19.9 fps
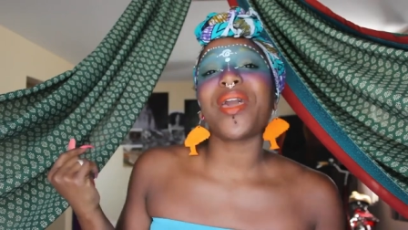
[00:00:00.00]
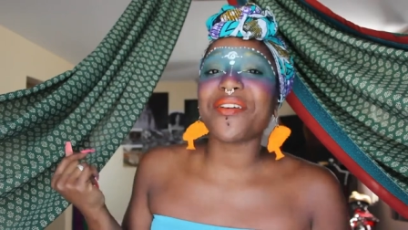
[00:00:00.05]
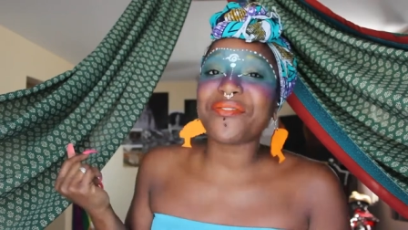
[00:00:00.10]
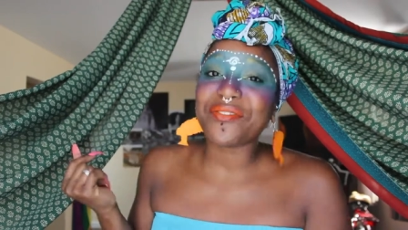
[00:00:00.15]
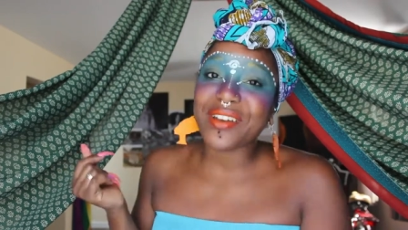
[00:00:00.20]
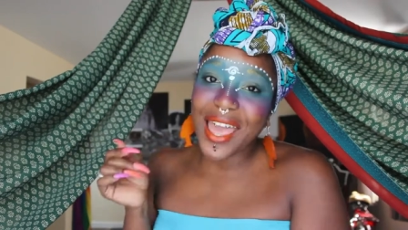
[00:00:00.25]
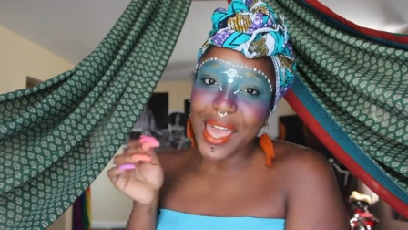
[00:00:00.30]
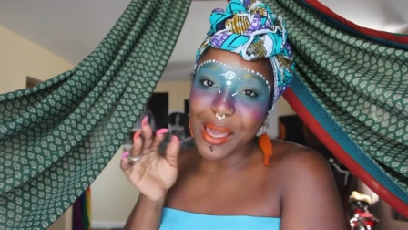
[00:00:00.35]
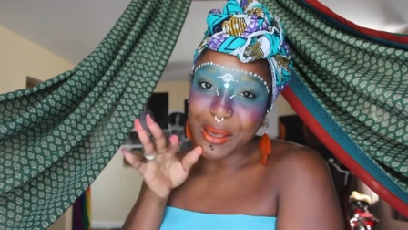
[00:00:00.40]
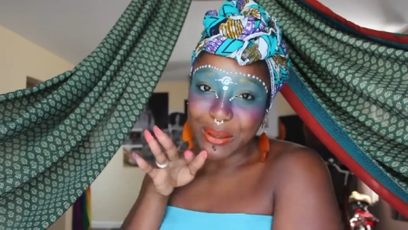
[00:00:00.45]

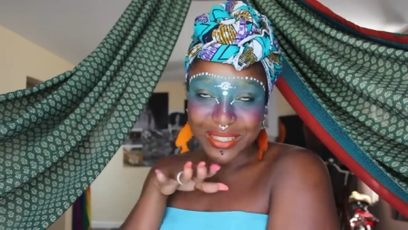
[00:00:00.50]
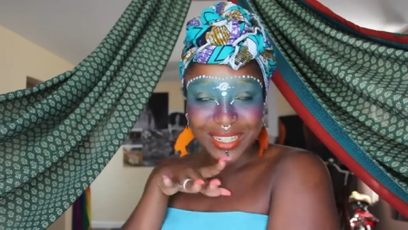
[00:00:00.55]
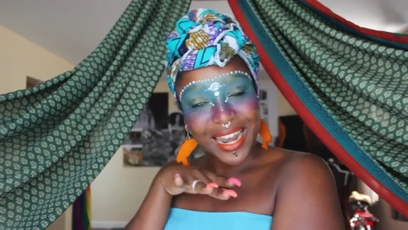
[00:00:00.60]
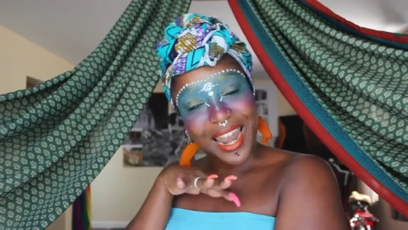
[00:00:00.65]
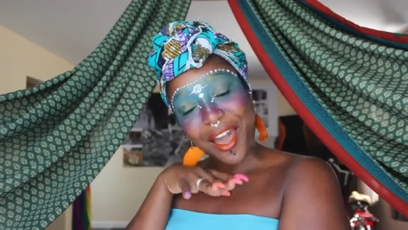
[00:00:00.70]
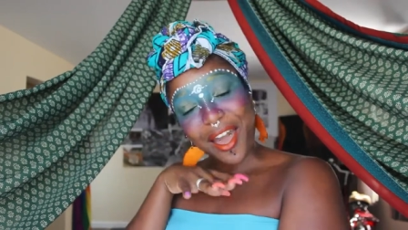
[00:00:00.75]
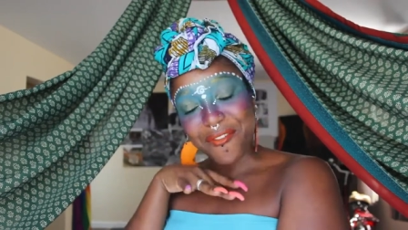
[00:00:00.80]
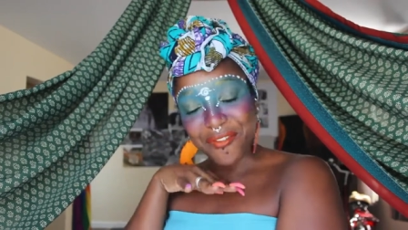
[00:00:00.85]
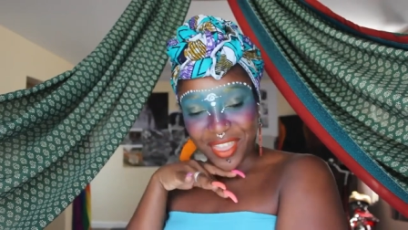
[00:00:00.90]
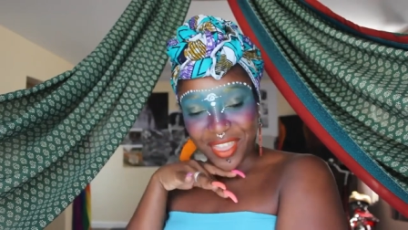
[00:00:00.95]
we've nailed,
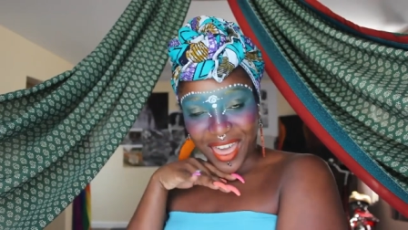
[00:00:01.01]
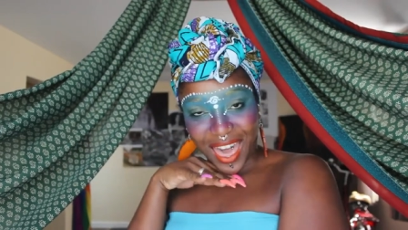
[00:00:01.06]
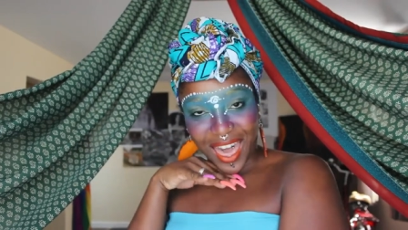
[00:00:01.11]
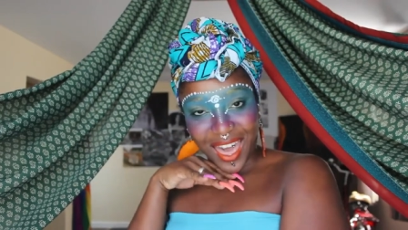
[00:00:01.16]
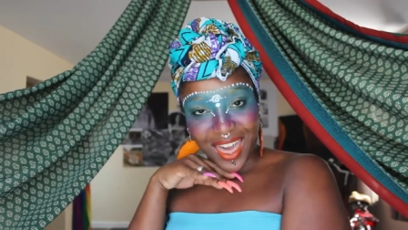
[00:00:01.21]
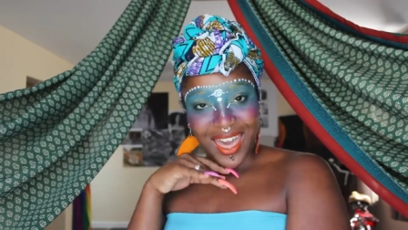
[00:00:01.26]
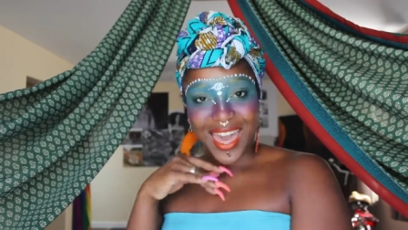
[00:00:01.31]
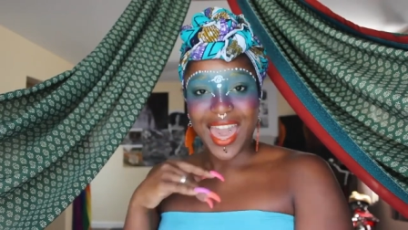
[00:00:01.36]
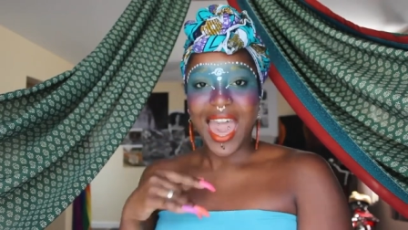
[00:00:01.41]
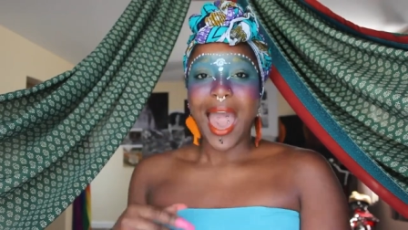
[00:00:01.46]
love
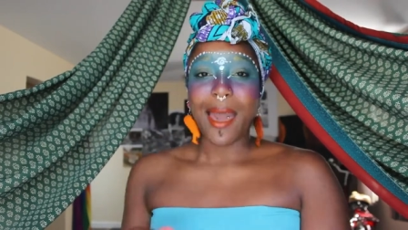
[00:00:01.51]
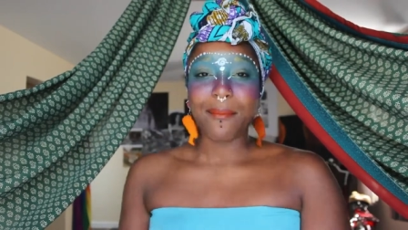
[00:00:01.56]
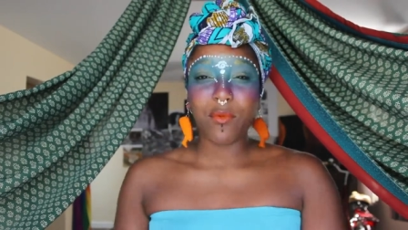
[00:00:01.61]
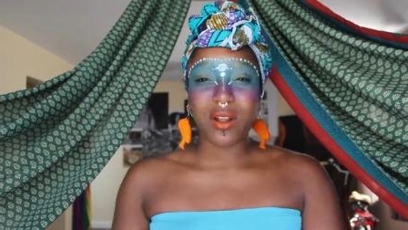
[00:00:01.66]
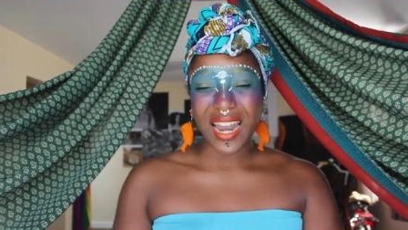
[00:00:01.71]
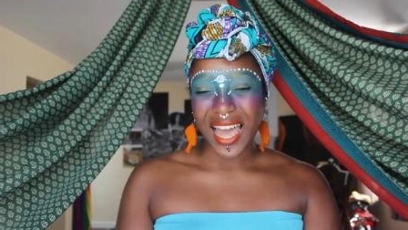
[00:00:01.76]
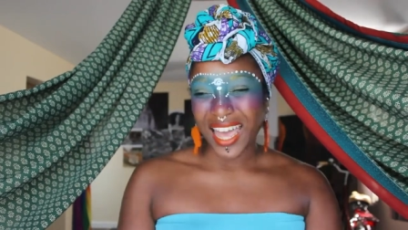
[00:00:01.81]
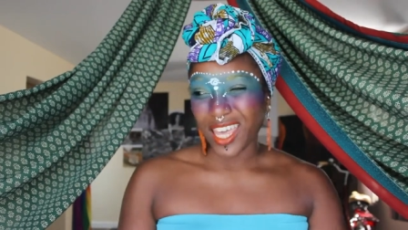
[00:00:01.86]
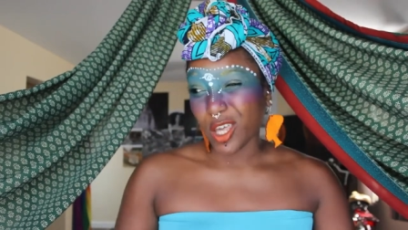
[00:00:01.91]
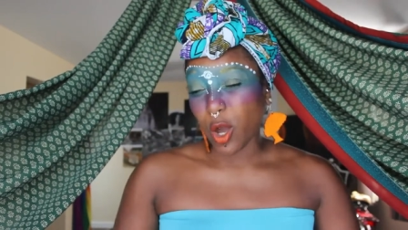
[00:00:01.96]
that. I'm
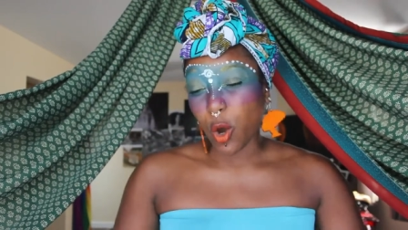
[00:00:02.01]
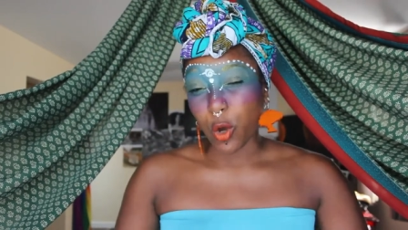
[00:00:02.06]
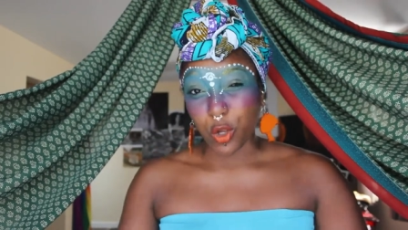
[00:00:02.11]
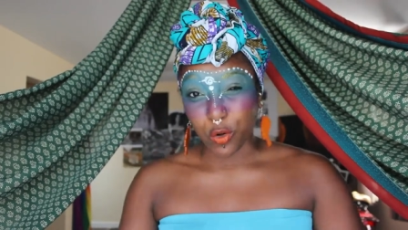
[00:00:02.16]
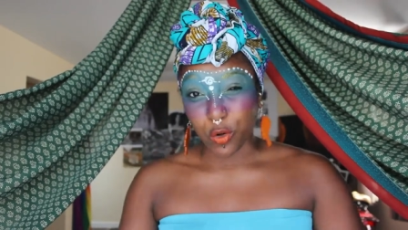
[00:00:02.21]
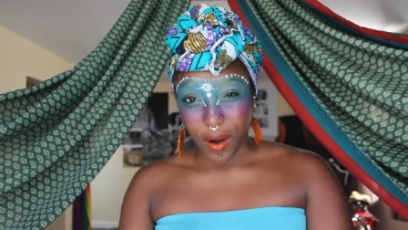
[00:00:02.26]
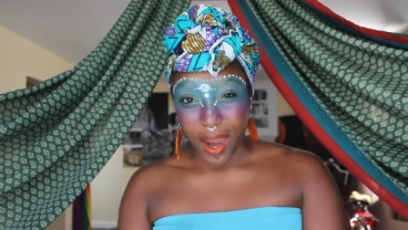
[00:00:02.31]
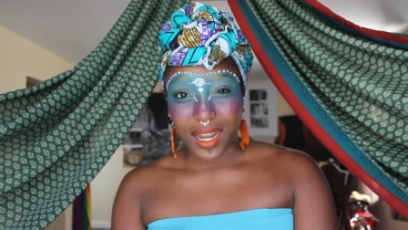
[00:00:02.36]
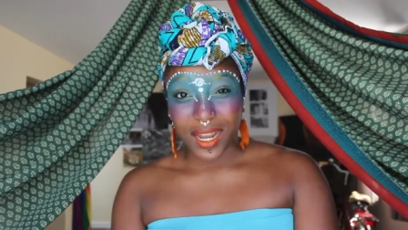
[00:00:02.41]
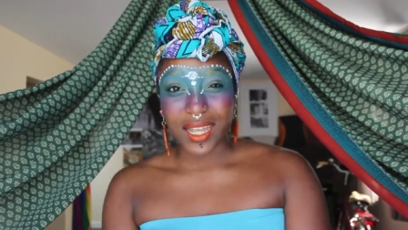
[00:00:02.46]
not like, yo,
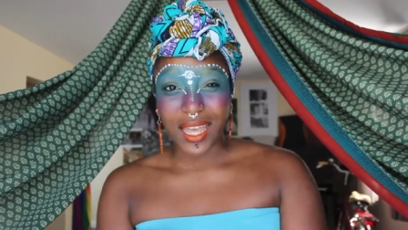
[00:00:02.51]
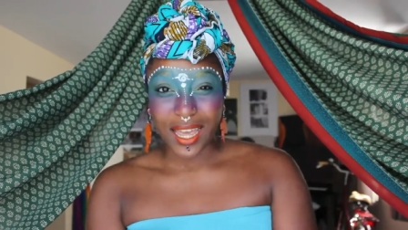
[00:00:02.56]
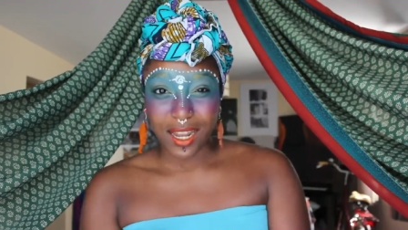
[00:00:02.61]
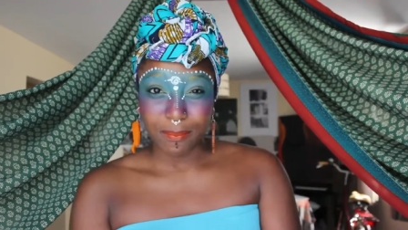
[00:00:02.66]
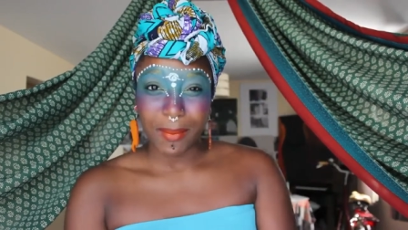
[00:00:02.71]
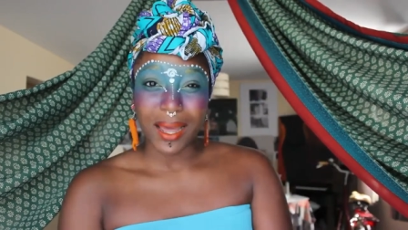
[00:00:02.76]
you're right, yeah,